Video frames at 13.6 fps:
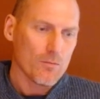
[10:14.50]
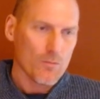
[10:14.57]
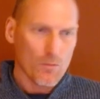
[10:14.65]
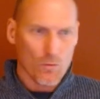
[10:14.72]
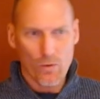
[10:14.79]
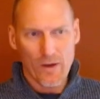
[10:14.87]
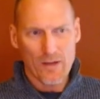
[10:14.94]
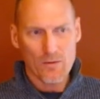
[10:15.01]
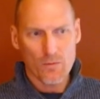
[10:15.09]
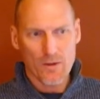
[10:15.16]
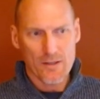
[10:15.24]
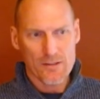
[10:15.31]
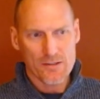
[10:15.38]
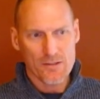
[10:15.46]
White
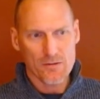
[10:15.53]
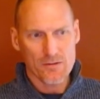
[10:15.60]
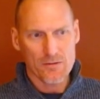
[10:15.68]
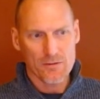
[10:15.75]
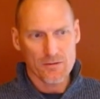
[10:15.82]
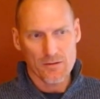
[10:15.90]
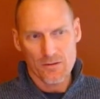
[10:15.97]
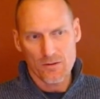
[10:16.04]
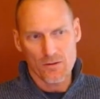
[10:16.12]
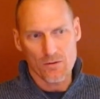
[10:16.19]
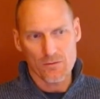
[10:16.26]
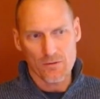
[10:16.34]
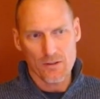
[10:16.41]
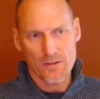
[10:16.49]
wants to,
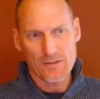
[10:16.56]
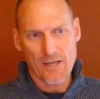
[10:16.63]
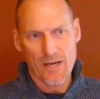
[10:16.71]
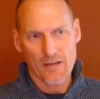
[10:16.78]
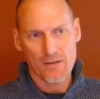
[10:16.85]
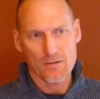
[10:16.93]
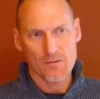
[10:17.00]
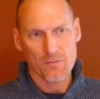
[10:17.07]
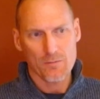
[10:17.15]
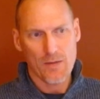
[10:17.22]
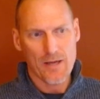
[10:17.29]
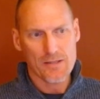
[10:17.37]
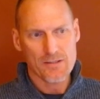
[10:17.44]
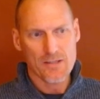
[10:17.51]
attack
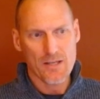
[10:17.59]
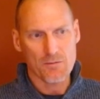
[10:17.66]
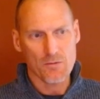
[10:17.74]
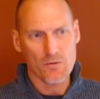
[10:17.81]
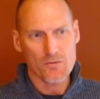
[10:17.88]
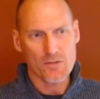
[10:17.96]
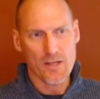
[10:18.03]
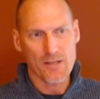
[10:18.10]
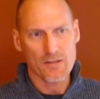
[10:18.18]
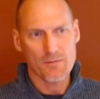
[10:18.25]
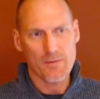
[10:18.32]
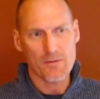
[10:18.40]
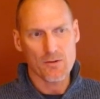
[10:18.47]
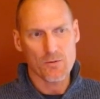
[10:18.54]
black's king. Moves like
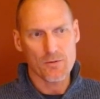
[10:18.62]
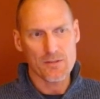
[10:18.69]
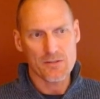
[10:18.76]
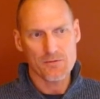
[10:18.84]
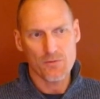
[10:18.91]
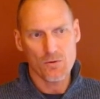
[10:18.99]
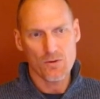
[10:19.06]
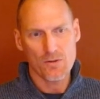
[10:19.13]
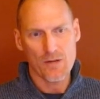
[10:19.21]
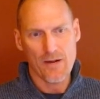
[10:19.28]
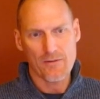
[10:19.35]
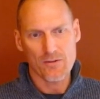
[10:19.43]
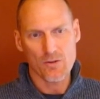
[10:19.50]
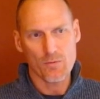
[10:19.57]
maybe queen g4
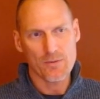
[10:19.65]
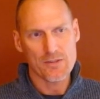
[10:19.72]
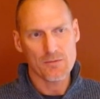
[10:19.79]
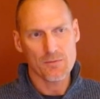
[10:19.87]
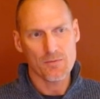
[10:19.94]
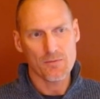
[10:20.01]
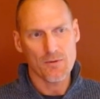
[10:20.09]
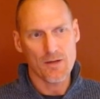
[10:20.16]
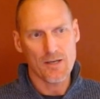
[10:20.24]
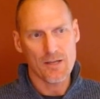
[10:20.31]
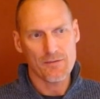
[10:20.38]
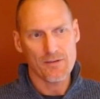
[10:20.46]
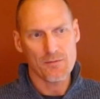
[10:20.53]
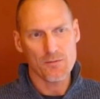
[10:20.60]
after the bishop on
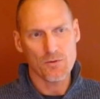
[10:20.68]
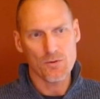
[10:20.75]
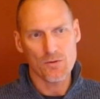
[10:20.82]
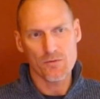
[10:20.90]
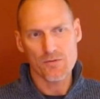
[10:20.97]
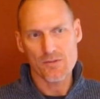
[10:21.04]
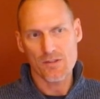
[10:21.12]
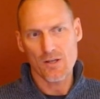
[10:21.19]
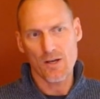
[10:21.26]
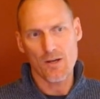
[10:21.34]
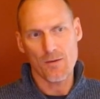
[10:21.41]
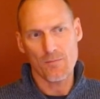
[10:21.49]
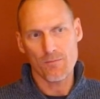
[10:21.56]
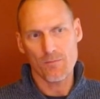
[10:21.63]
f8 moves,
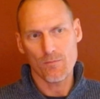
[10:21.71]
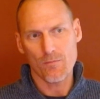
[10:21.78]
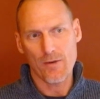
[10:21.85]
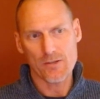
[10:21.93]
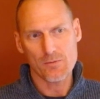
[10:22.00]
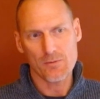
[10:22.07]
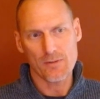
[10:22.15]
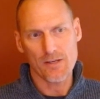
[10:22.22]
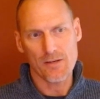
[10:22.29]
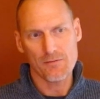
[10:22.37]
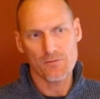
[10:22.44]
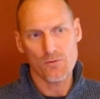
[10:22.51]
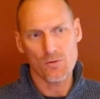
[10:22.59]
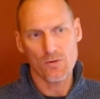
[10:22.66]
possibly
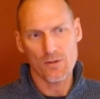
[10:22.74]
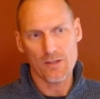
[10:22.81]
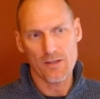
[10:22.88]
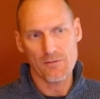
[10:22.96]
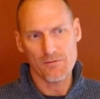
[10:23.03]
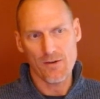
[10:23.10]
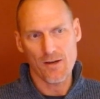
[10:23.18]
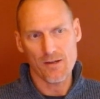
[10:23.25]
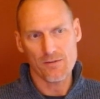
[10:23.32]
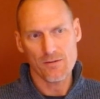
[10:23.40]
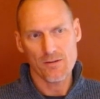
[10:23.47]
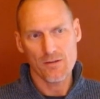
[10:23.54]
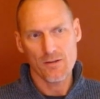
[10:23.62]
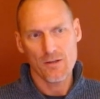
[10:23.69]
f4 and f5.
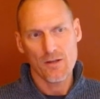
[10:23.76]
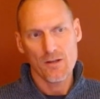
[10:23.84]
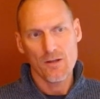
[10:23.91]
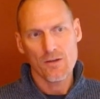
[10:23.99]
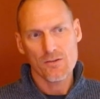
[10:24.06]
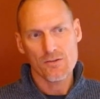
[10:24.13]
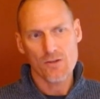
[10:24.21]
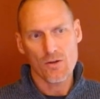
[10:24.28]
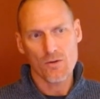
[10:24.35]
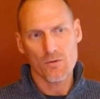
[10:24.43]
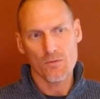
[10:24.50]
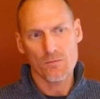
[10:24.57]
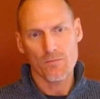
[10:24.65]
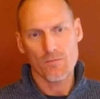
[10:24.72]
So